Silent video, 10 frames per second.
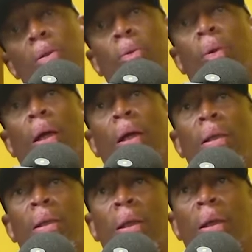We had
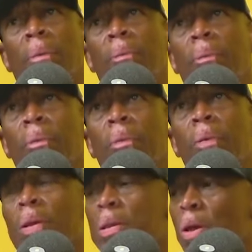uh,
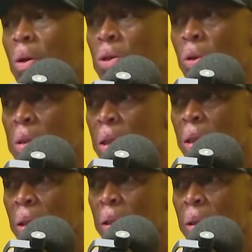Zero Johnson,
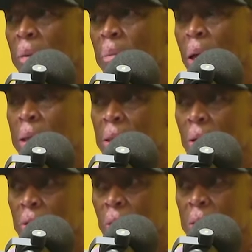Brian Zero
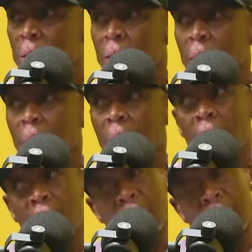Johnson. I already know those guys, but I